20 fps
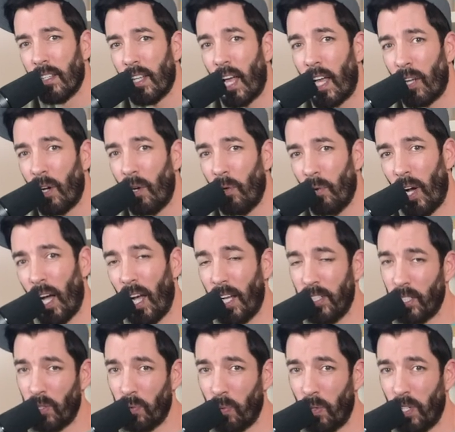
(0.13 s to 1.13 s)
Hi ho,
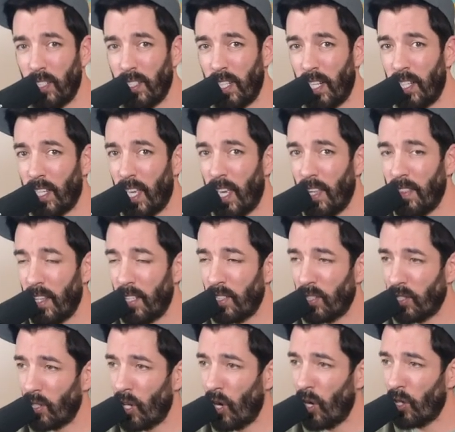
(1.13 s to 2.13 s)
I just want to dedicate
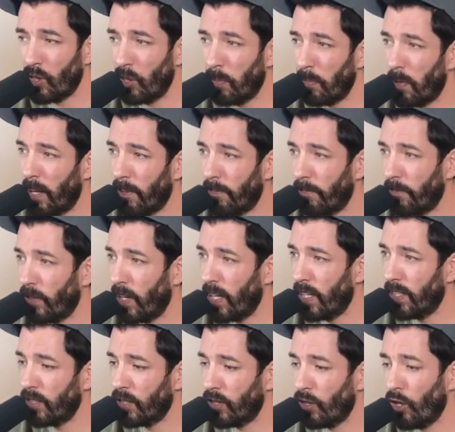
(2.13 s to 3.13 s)
this song to my
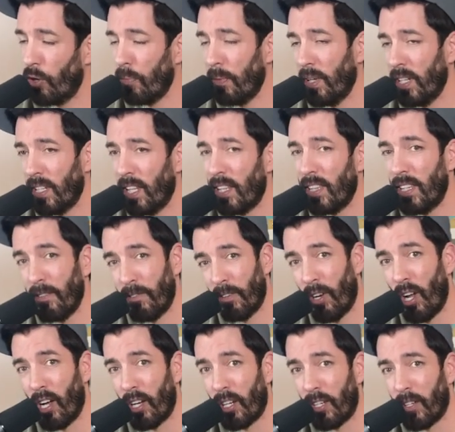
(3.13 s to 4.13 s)
friend Kermit the
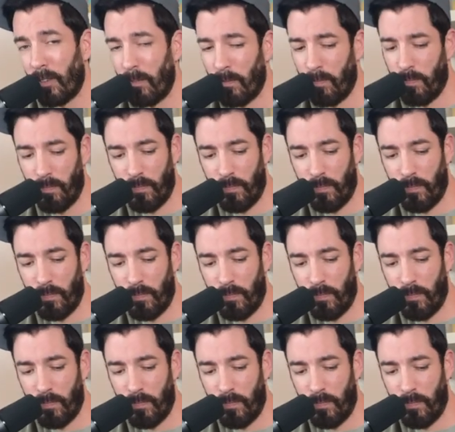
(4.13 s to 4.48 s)
Frog.